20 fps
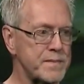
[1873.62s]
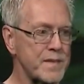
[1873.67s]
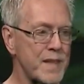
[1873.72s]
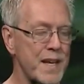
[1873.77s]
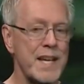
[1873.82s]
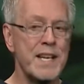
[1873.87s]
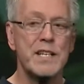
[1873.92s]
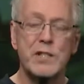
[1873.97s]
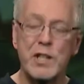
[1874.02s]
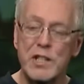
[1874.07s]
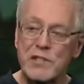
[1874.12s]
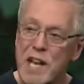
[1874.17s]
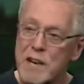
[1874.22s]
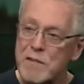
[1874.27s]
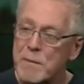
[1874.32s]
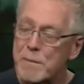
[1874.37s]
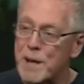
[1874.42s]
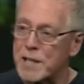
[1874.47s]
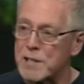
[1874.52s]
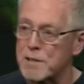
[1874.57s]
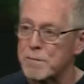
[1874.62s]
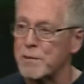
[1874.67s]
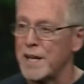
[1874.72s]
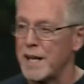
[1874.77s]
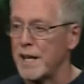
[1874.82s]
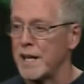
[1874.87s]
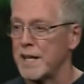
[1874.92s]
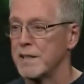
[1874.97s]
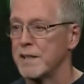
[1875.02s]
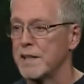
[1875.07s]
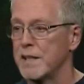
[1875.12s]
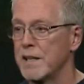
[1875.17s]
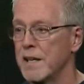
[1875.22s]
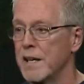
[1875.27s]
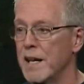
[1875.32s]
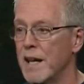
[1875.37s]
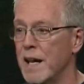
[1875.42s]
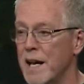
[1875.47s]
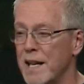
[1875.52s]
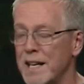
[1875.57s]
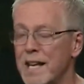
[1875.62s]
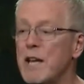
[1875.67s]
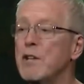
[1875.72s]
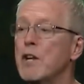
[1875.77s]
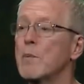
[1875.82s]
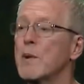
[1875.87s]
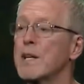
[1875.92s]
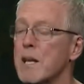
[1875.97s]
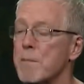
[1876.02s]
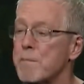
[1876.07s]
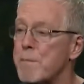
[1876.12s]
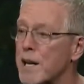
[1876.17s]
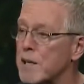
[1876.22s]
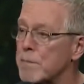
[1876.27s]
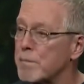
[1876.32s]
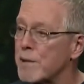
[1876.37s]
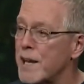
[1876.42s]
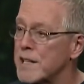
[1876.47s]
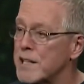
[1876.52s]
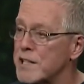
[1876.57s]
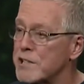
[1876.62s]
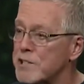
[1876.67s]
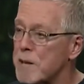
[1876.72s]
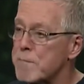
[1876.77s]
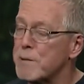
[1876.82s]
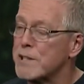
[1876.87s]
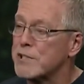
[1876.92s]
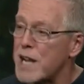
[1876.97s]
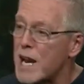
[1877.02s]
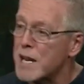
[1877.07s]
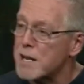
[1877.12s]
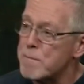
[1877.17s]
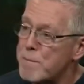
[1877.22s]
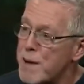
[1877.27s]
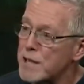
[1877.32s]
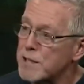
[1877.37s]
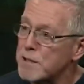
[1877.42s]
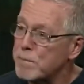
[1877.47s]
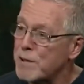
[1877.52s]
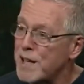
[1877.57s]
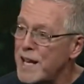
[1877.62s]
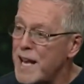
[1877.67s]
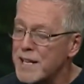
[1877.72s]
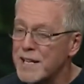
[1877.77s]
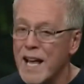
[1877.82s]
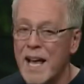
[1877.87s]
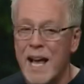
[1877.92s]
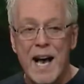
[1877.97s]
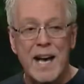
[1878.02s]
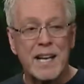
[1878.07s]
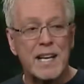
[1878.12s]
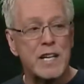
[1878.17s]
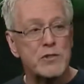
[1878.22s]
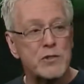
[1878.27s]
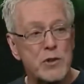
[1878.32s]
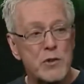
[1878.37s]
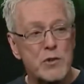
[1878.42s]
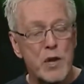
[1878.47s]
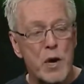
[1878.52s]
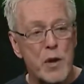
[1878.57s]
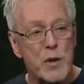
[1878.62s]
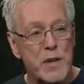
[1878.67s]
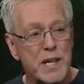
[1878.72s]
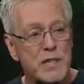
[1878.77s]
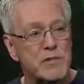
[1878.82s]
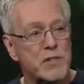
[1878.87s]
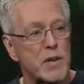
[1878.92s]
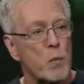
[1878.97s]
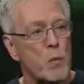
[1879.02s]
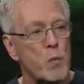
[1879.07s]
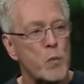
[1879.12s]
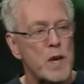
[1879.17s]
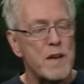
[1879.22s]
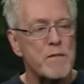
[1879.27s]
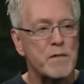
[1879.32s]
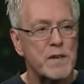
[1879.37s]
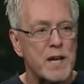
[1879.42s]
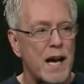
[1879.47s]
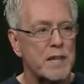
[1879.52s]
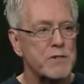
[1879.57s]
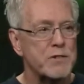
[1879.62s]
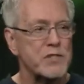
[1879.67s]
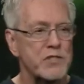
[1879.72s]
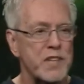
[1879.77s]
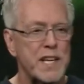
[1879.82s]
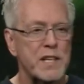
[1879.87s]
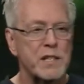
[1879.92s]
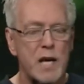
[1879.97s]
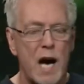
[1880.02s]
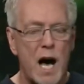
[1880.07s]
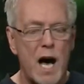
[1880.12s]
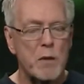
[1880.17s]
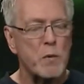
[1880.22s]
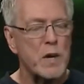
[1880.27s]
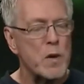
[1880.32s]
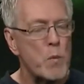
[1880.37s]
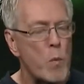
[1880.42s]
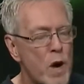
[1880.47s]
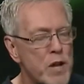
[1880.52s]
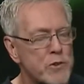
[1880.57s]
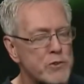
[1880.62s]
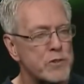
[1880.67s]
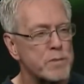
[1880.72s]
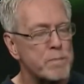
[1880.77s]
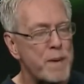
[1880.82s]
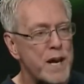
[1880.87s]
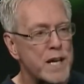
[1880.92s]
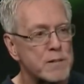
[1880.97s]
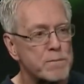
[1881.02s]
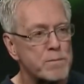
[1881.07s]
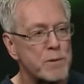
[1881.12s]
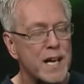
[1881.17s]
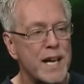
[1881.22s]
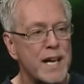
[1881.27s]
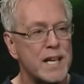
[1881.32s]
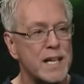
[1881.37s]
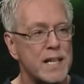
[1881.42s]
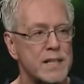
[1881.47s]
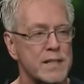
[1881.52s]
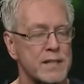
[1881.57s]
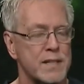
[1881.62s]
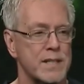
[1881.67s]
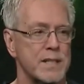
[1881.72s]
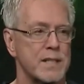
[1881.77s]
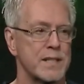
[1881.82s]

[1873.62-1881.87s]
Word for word: And he does have a better plan. And I don't know what that better plan is yet, but he's got a better plan. And I do know this, that we've got to say, God, we want your better plan.